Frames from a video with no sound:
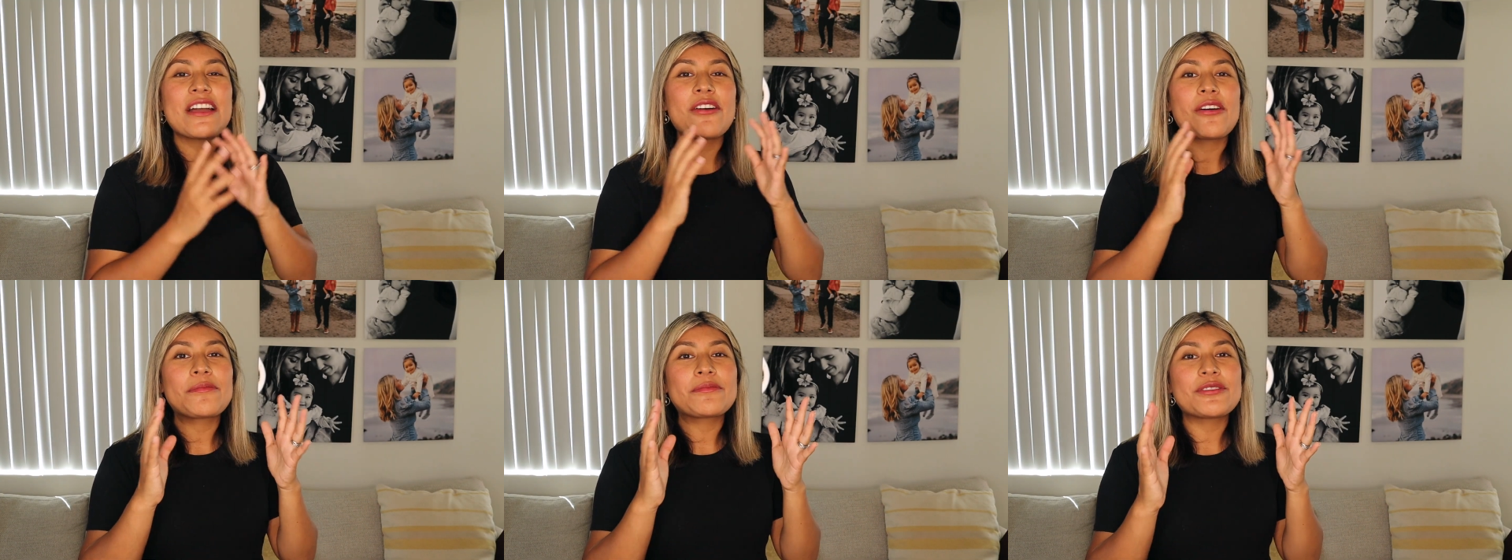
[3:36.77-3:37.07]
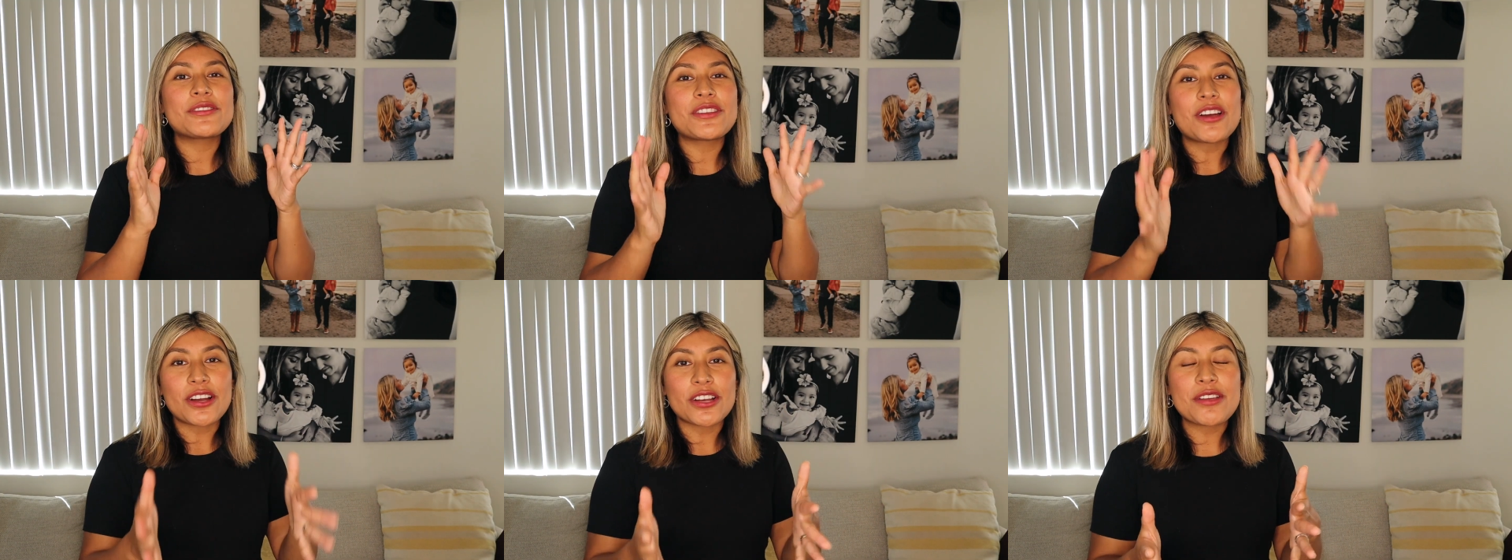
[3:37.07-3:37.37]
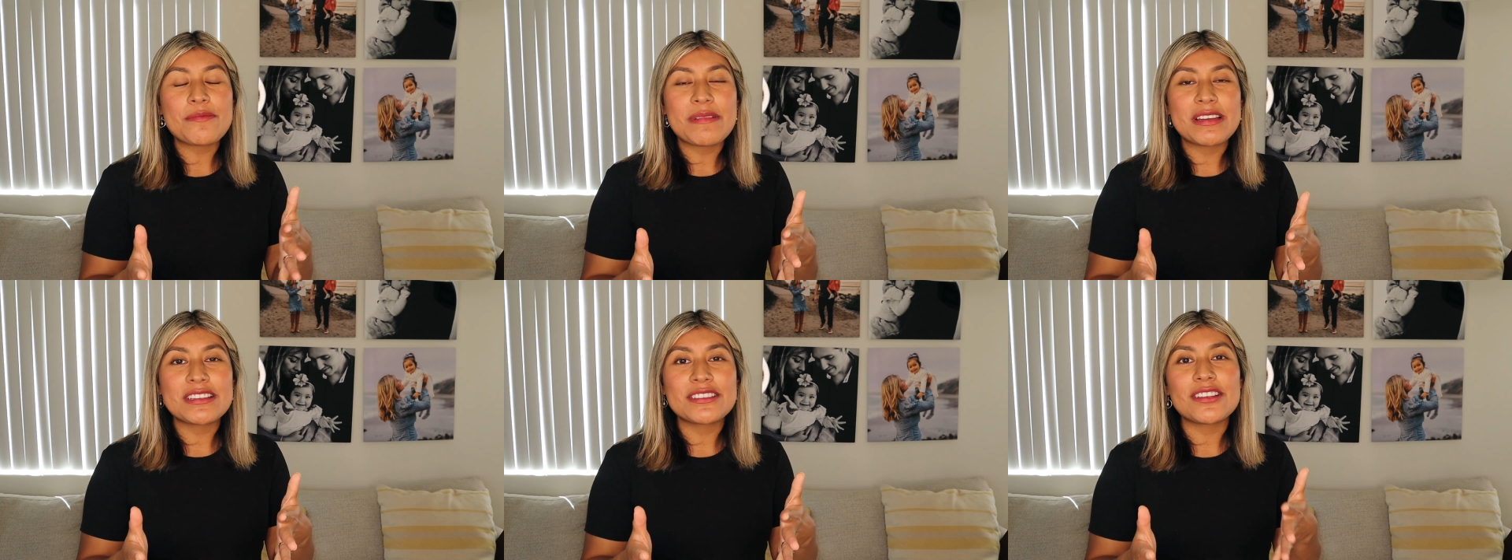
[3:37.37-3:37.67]
I hope to
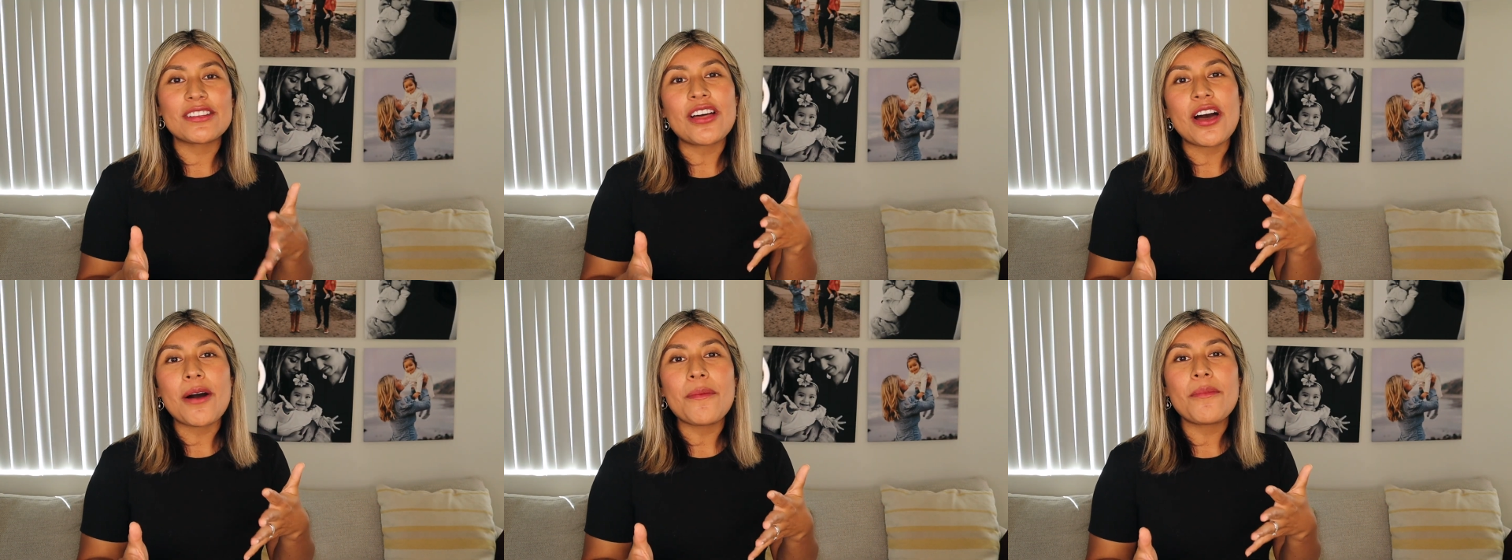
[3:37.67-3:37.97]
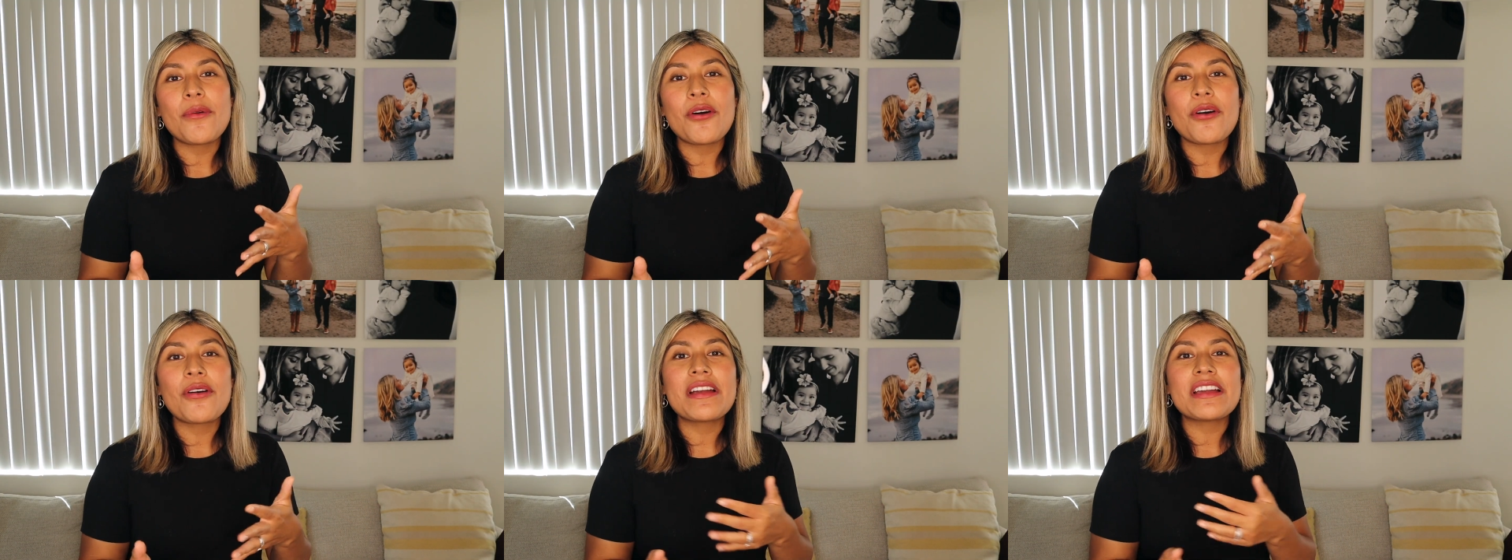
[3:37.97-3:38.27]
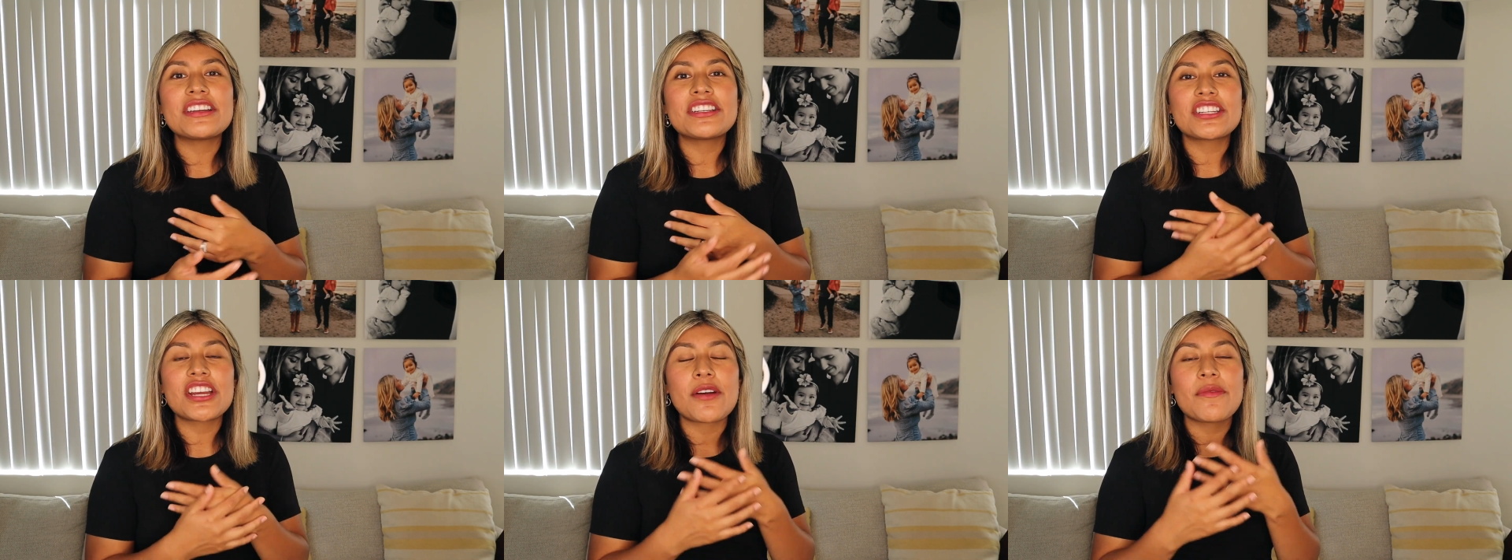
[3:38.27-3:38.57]
document a lot more
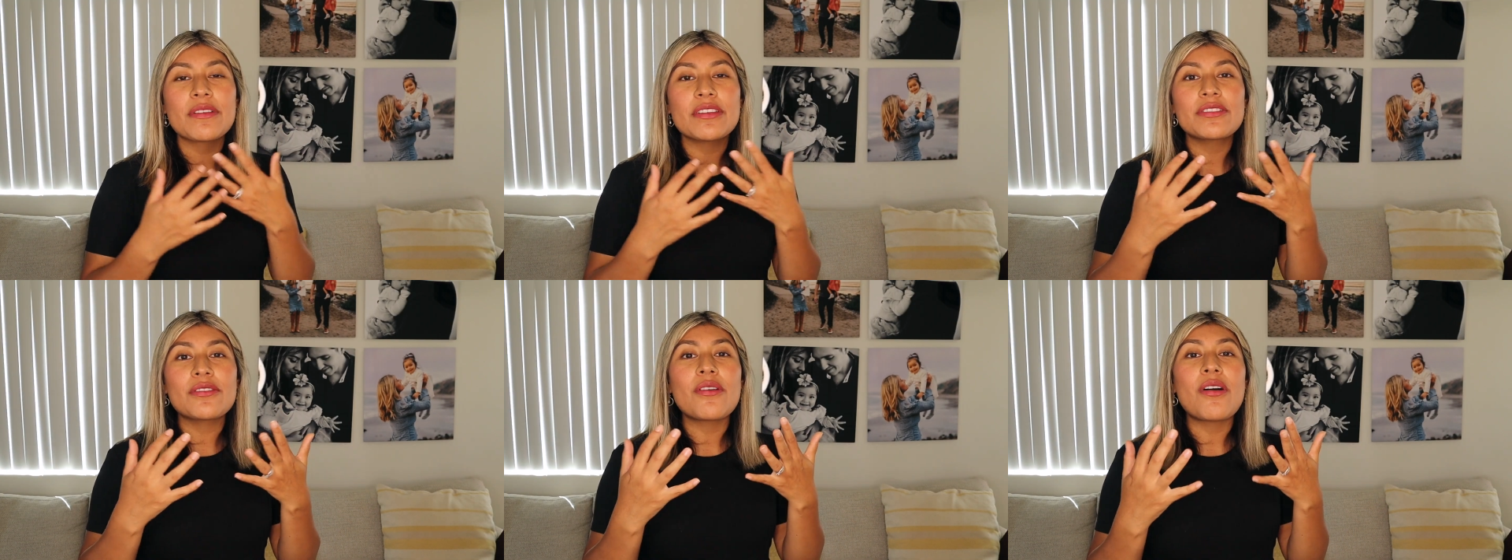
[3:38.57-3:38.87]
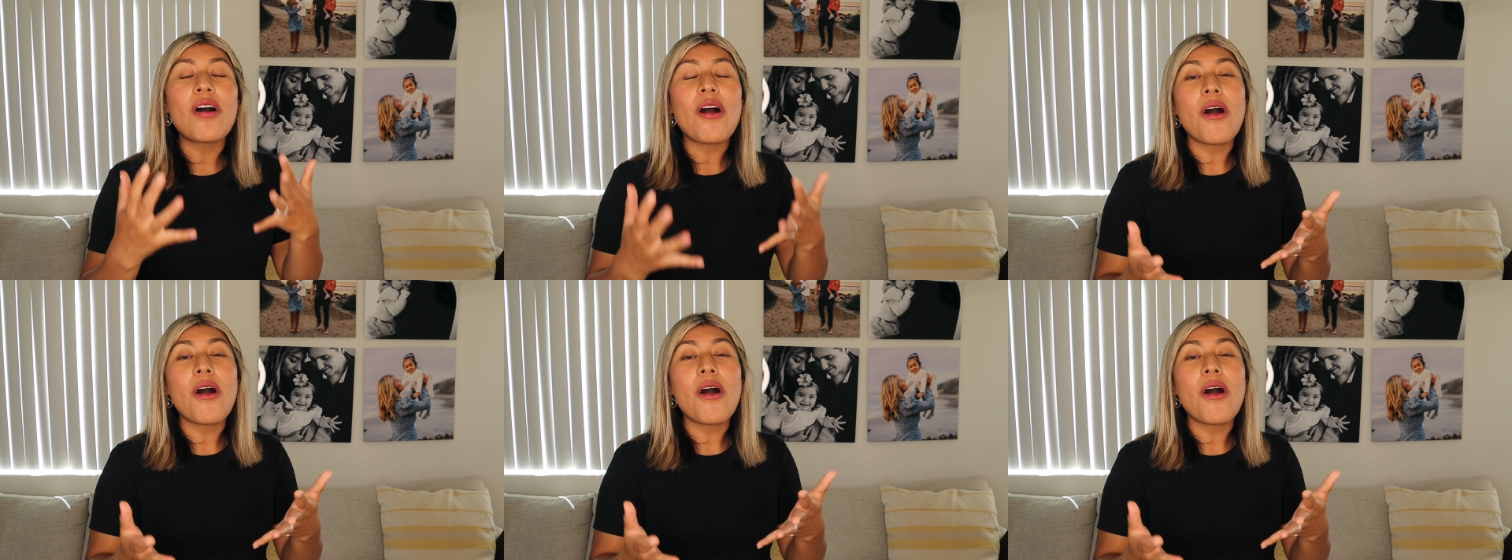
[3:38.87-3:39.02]
and share with you